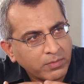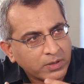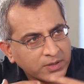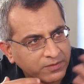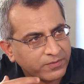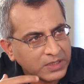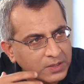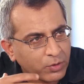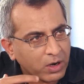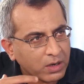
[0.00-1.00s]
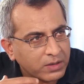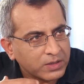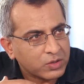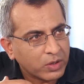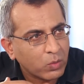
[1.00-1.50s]
Because if this product
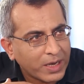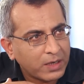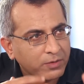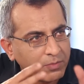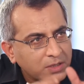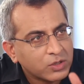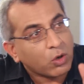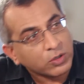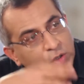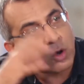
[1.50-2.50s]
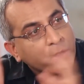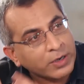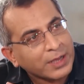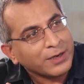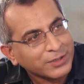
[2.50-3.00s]
is doing well, it means also
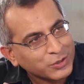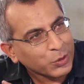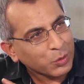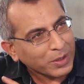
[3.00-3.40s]
online is doing